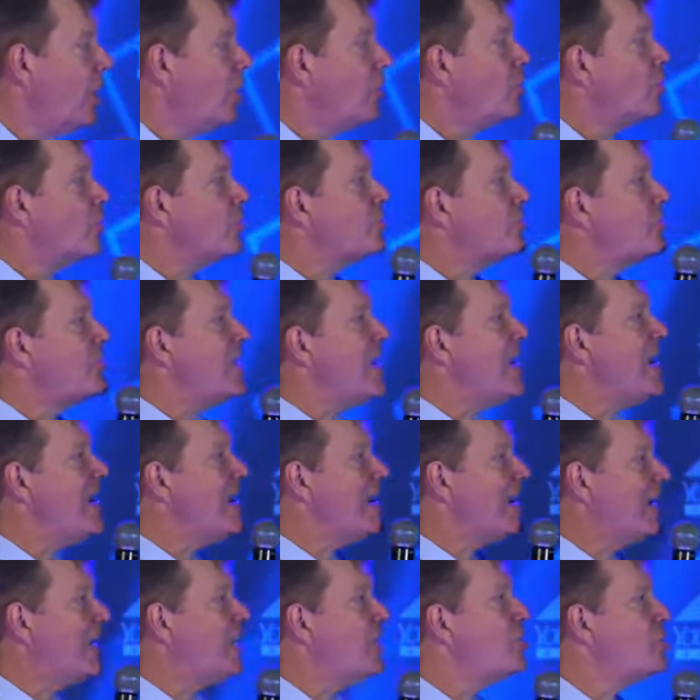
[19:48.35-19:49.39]
You're
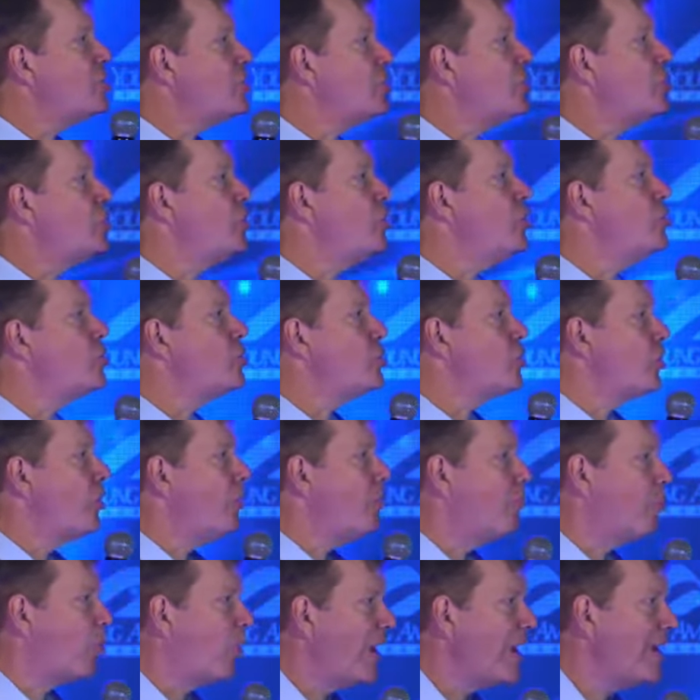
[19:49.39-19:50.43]
seeing an institutional
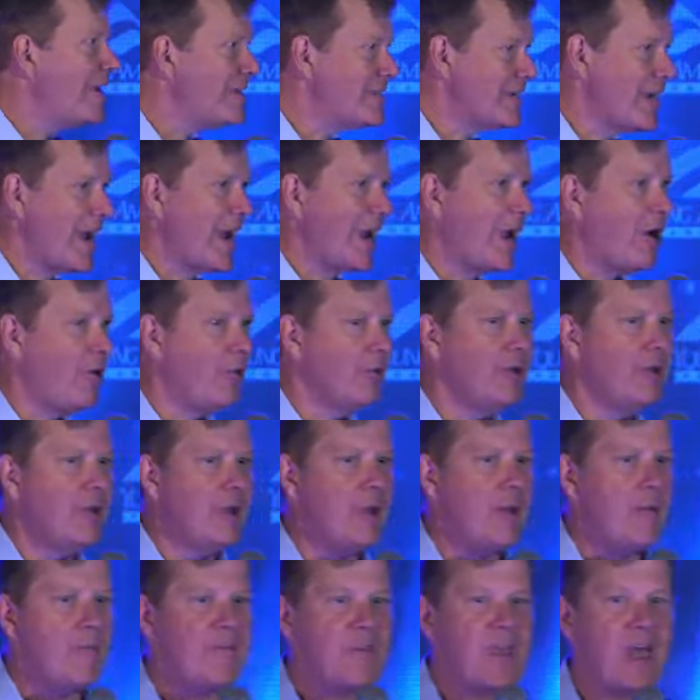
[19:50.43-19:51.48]
breakdown
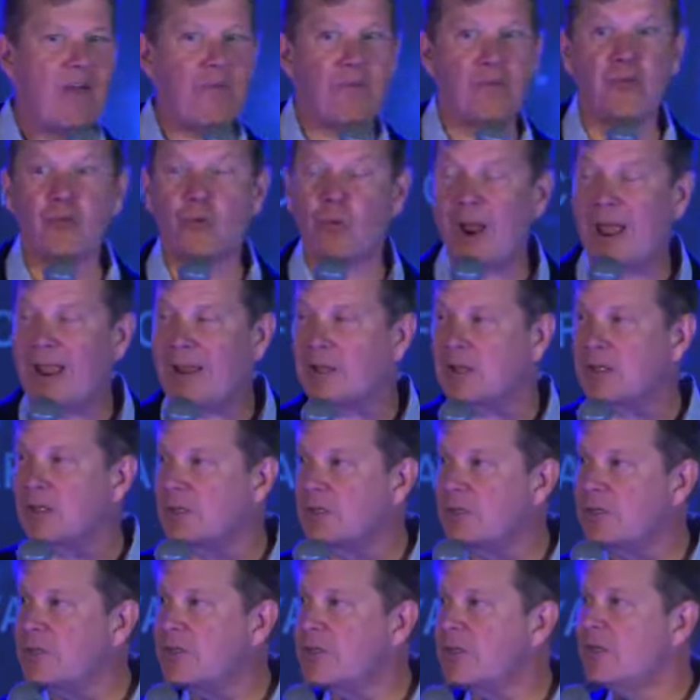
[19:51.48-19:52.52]
that
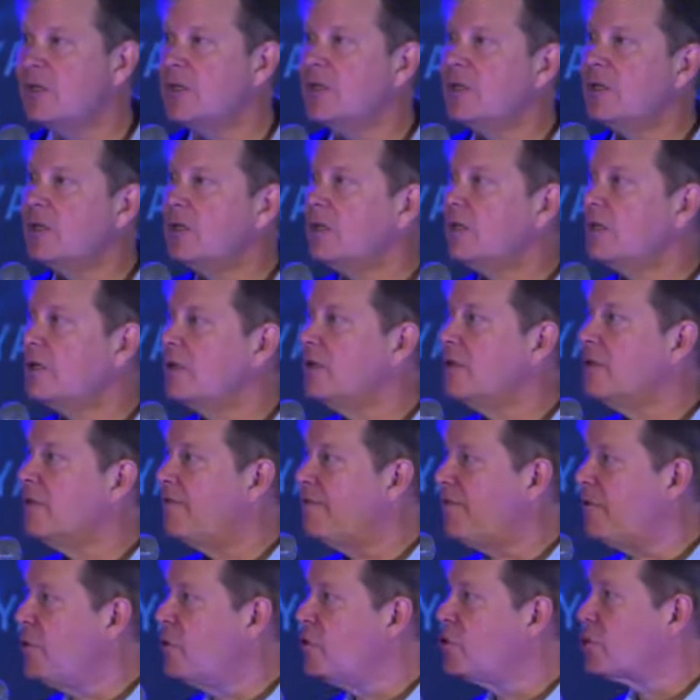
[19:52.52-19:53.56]
threatens the
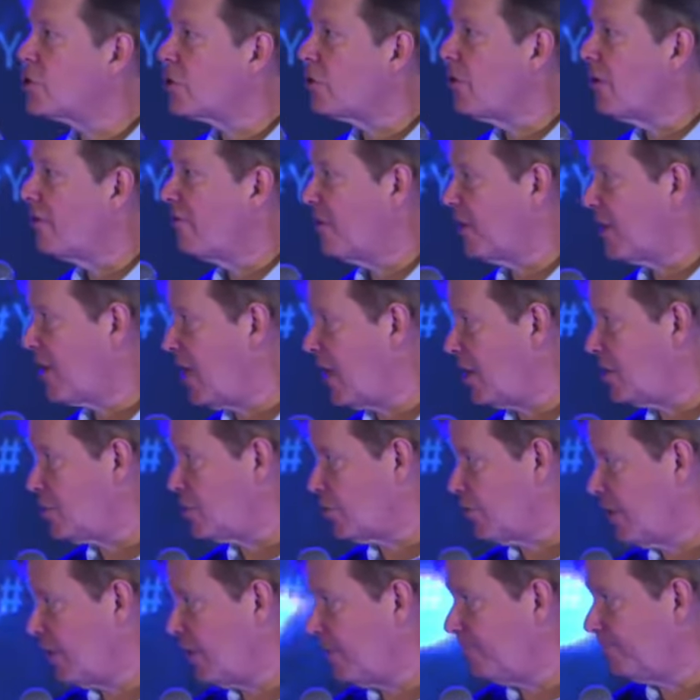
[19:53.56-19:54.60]
future of the
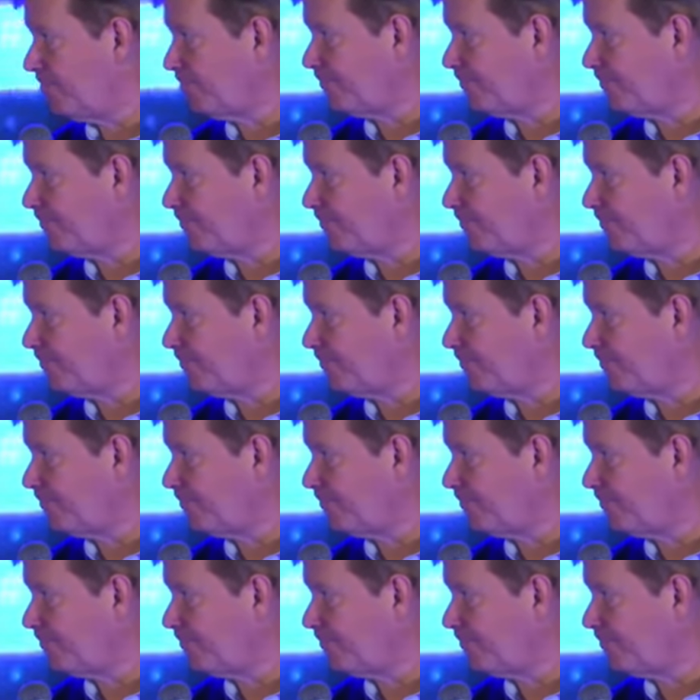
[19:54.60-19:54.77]
country.